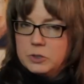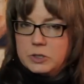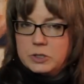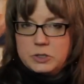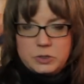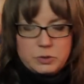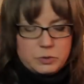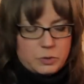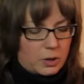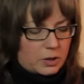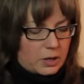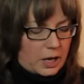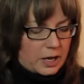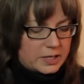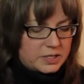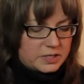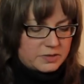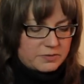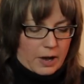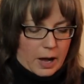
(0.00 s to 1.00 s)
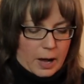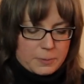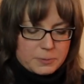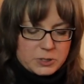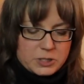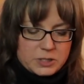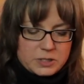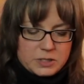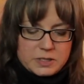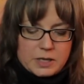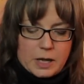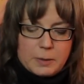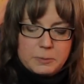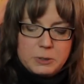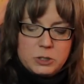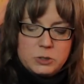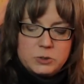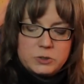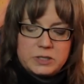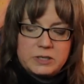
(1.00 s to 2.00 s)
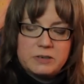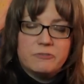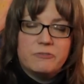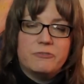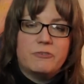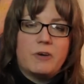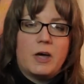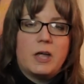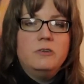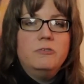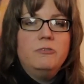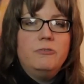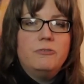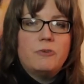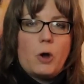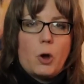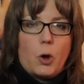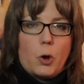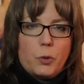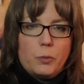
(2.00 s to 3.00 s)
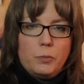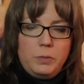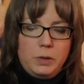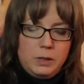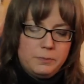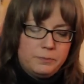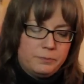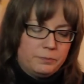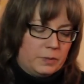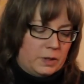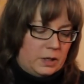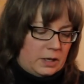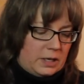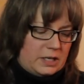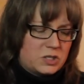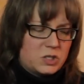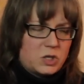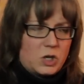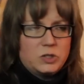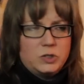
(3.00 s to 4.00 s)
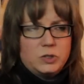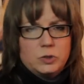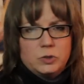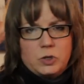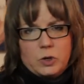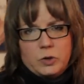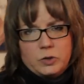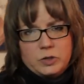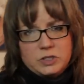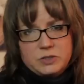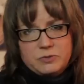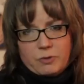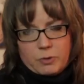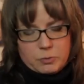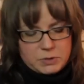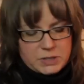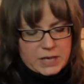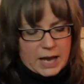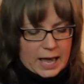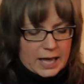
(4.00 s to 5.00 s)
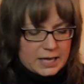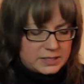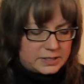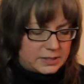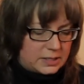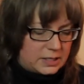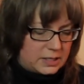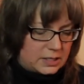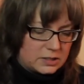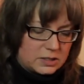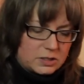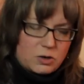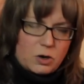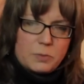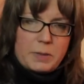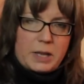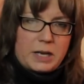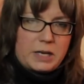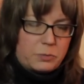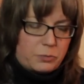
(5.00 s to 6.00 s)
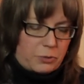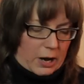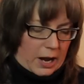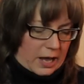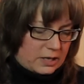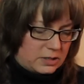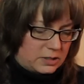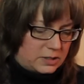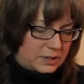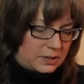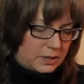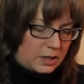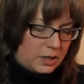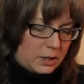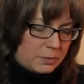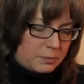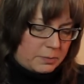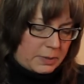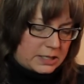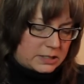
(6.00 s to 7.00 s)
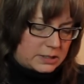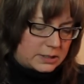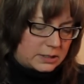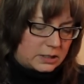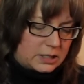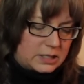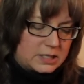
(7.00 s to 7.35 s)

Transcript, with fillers: can do all kinds of options. I'm using Fun Foam. It's also known as Foamtastic. There are many brands. Basically